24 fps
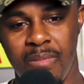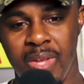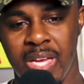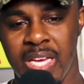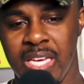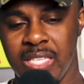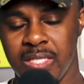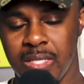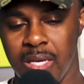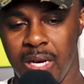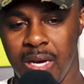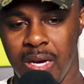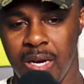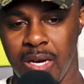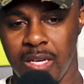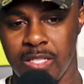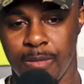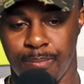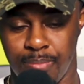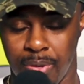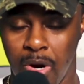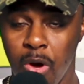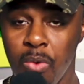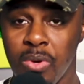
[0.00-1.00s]
is uh the
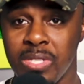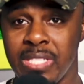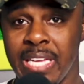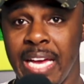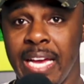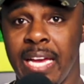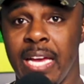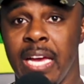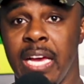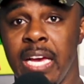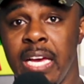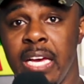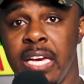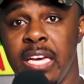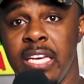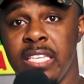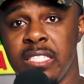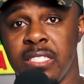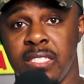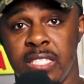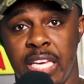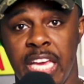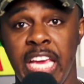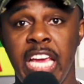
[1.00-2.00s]
pro is that
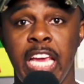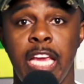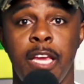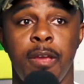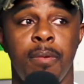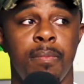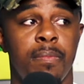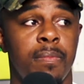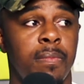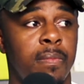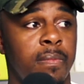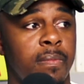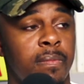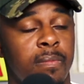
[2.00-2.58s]
his team